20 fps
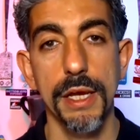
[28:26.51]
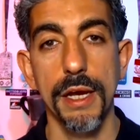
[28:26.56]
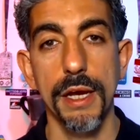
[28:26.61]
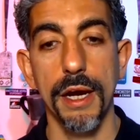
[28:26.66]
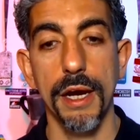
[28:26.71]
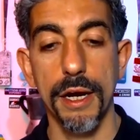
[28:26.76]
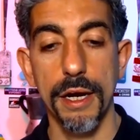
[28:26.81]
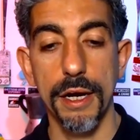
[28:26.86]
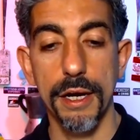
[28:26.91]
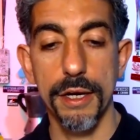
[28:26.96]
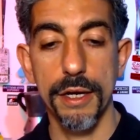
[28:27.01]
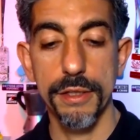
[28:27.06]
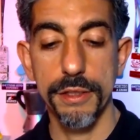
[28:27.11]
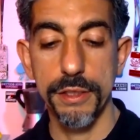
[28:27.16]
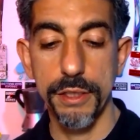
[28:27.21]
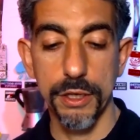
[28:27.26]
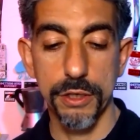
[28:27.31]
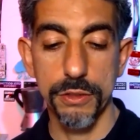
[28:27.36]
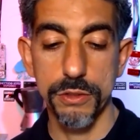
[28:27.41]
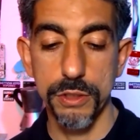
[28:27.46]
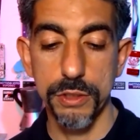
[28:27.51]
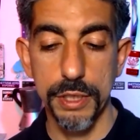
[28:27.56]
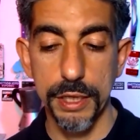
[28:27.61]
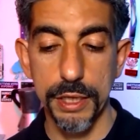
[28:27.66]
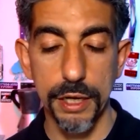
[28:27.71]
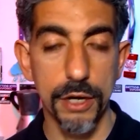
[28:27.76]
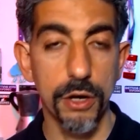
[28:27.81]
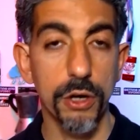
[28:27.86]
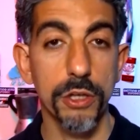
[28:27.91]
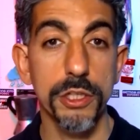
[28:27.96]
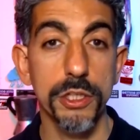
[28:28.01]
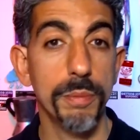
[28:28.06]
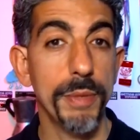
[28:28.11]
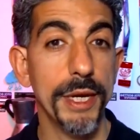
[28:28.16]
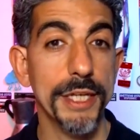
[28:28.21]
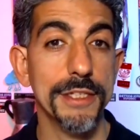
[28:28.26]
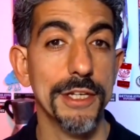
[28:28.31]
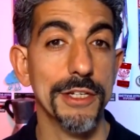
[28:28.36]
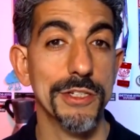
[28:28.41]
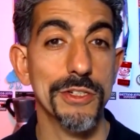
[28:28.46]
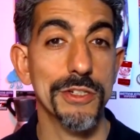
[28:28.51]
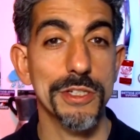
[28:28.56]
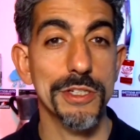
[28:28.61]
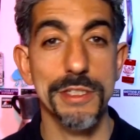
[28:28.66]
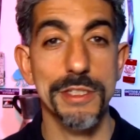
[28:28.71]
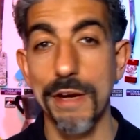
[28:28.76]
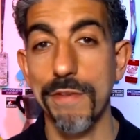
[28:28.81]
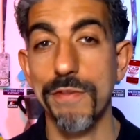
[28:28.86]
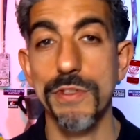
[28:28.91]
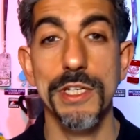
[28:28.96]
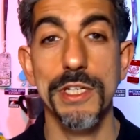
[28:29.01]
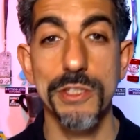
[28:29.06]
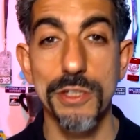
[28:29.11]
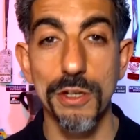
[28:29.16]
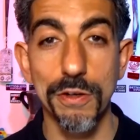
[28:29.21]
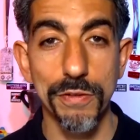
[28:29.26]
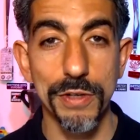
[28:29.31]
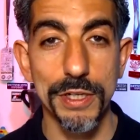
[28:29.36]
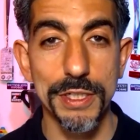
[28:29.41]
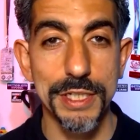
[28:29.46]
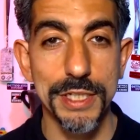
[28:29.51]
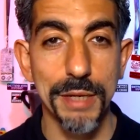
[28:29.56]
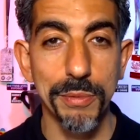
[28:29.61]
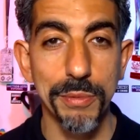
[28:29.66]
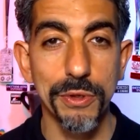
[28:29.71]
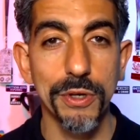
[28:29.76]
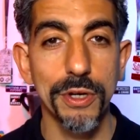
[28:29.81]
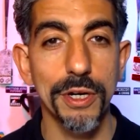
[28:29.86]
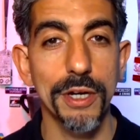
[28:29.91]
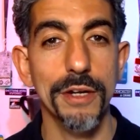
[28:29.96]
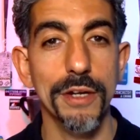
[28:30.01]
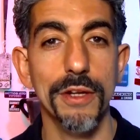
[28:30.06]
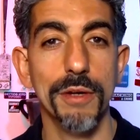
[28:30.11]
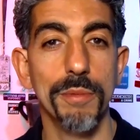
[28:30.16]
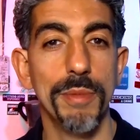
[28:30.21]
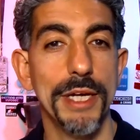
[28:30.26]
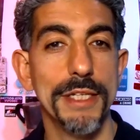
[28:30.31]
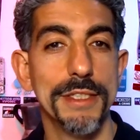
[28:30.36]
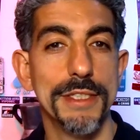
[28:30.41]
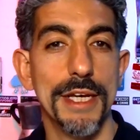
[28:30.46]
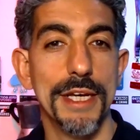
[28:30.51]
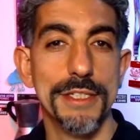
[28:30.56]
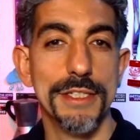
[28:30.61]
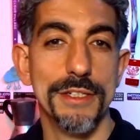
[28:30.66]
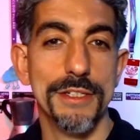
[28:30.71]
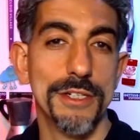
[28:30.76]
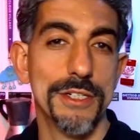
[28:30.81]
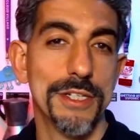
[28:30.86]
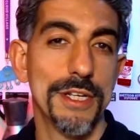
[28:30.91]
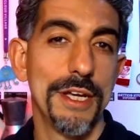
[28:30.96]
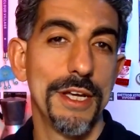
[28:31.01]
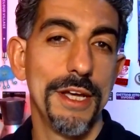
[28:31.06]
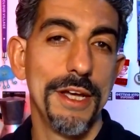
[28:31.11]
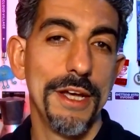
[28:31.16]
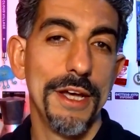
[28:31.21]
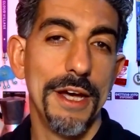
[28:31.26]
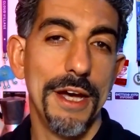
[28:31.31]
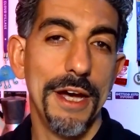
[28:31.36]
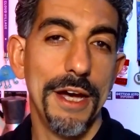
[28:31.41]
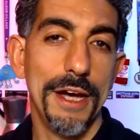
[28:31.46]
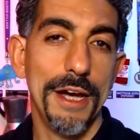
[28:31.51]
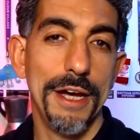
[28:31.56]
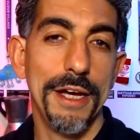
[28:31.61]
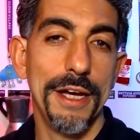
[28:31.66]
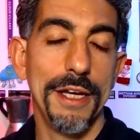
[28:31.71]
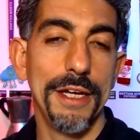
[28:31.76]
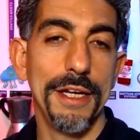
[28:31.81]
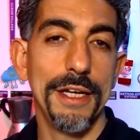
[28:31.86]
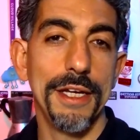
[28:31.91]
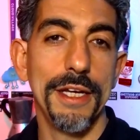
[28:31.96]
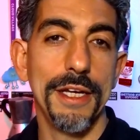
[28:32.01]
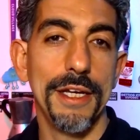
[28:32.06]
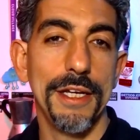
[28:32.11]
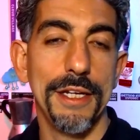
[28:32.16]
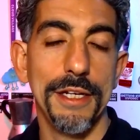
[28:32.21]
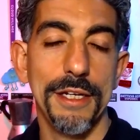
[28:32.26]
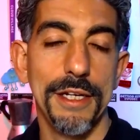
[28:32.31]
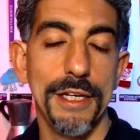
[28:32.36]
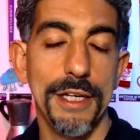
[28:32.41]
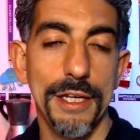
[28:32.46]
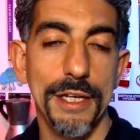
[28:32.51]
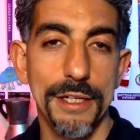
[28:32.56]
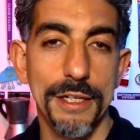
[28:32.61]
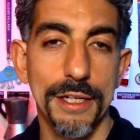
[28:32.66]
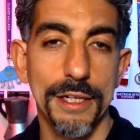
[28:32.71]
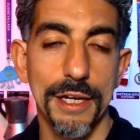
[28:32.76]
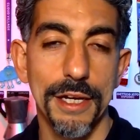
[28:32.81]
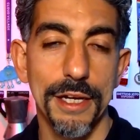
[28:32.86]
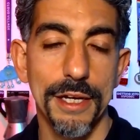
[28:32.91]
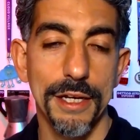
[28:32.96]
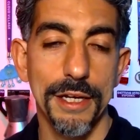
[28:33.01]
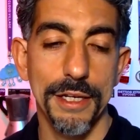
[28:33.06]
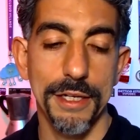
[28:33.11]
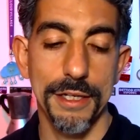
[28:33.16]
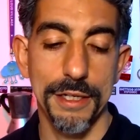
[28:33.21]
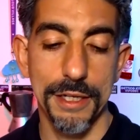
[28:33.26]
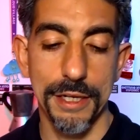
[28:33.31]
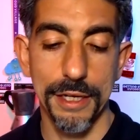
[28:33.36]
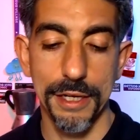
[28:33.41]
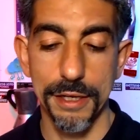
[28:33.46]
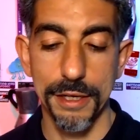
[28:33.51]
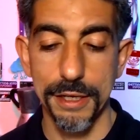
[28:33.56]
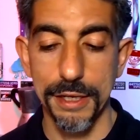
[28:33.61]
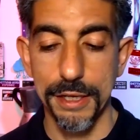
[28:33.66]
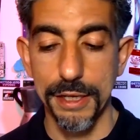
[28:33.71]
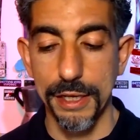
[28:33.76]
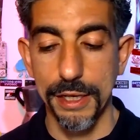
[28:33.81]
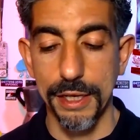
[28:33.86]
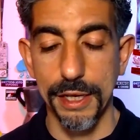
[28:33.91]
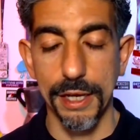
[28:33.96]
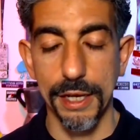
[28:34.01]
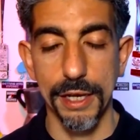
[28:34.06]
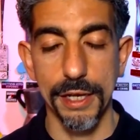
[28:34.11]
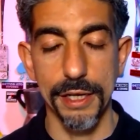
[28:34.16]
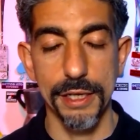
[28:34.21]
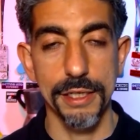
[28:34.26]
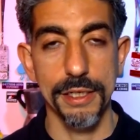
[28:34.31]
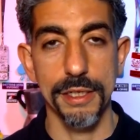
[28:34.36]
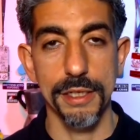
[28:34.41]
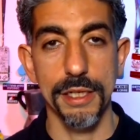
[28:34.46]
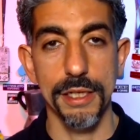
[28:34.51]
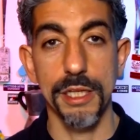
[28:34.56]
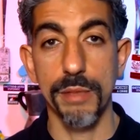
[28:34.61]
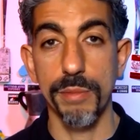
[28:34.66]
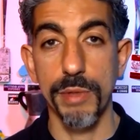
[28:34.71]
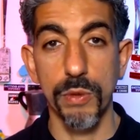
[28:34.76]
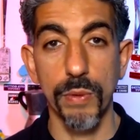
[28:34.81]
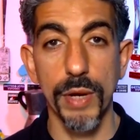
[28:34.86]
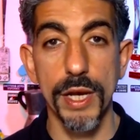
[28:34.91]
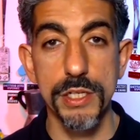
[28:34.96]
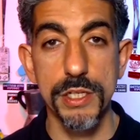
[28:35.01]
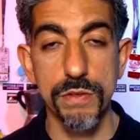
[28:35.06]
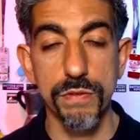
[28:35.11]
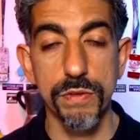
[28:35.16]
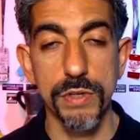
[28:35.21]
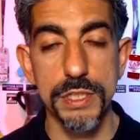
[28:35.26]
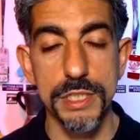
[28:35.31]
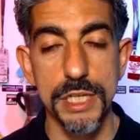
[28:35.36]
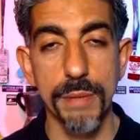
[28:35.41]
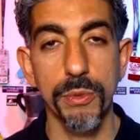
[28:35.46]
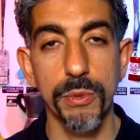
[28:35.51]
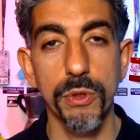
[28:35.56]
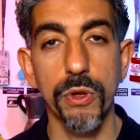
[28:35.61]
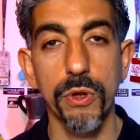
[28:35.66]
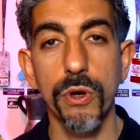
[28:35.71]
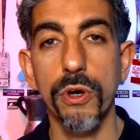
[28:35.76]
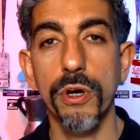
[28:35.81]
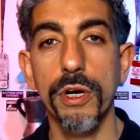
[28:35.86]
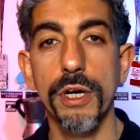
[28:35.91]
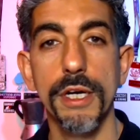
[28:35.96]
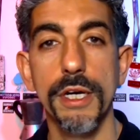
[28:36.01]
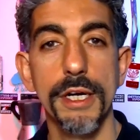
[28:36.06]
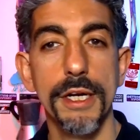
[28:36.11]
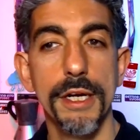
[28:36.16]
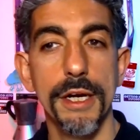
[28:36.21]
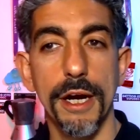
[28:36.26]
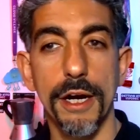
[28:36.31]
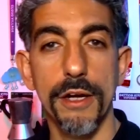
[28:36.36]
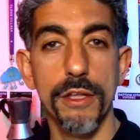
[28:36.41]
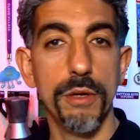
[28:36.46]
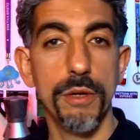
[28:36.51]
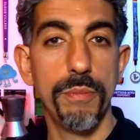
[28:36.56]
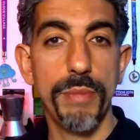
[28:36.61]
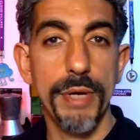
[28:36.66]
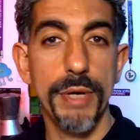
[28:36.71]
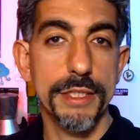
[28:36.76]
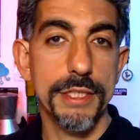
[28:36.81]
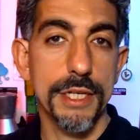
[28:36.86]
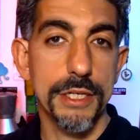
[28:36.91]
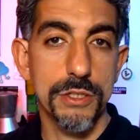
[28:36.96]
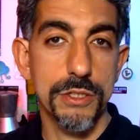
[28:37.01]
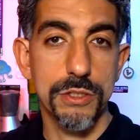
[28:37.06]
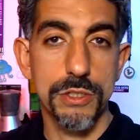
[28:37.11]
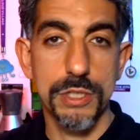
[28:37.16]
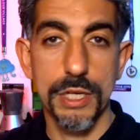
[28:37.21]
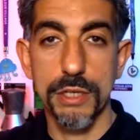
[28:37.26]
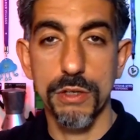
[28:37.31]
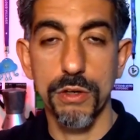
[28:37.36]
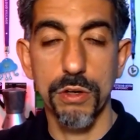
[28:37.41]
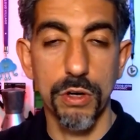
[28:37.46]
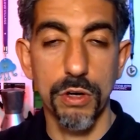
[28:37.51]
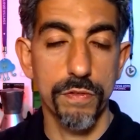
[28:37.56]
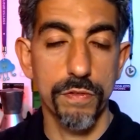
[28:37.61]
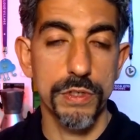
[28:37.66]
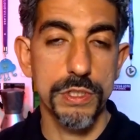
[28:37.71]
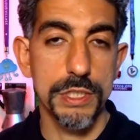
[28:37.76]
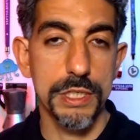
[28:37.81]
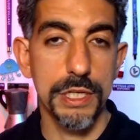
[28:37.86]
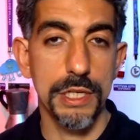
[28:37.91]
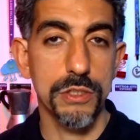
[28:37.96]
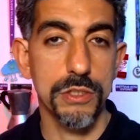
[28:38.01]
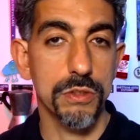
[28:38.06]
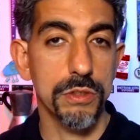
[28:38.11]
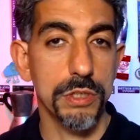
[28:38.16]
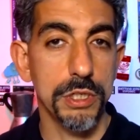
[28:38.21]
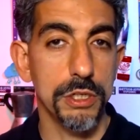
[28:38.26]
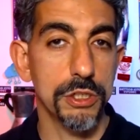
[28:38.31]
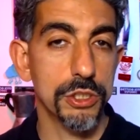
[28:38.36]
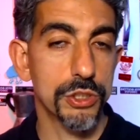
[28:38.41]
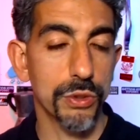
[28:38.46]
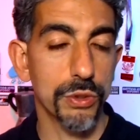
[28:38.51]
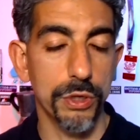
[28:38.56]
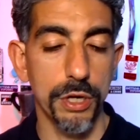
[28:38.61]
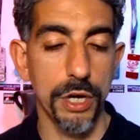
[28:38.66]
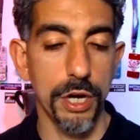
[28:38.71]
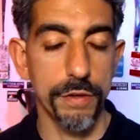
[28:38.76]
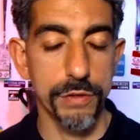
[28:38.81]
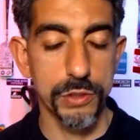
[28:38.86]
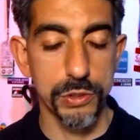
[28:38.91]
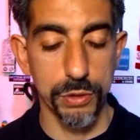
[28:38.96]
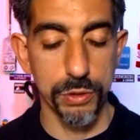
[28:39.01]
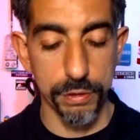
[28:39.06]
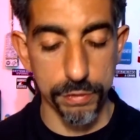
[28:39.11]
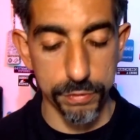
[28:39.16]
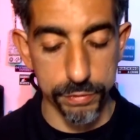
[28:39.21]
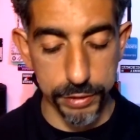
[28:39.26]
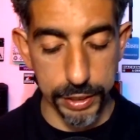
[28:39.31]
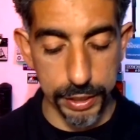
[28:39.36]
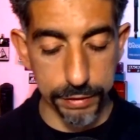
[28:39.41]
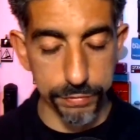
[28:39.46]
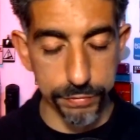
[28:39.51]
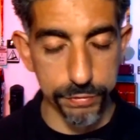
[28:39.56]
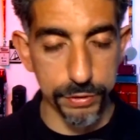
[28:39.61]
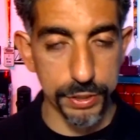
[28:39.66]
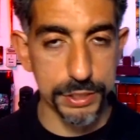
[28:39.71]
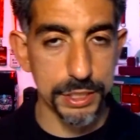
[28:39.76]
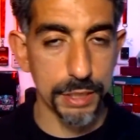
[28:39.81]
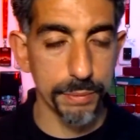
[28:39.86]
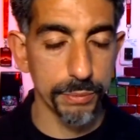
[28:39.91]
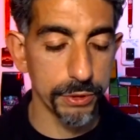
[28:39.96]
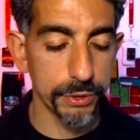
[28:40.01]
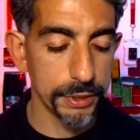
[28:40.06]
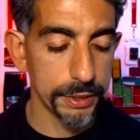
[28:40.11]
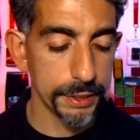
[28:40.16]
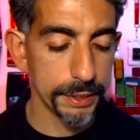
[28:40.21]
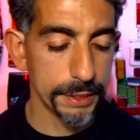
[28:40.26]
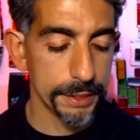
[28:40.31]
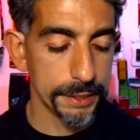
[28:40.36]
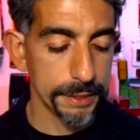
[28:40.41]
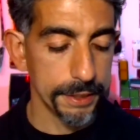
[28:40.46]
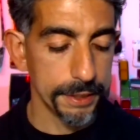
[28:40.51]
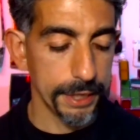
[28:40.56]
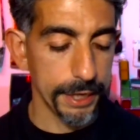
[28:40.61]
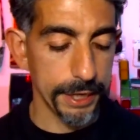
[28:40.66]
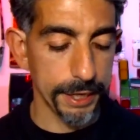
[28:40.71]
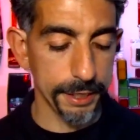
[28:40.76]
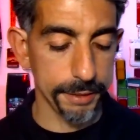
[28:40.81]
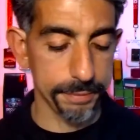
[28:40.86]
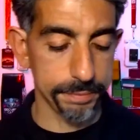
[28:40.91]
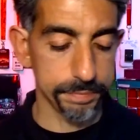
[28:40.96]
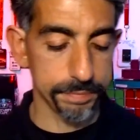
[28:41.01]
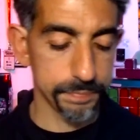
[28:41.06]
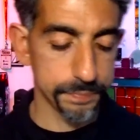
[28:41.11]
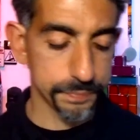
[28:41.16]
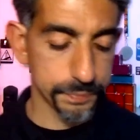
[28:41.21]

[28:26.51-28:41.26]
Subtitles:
Are all their pen testers in San Francisco, for example, or are their pen testers in the Midwest, for example, or are there pen testers like overseas or nearshore, offshore, right? For example, um,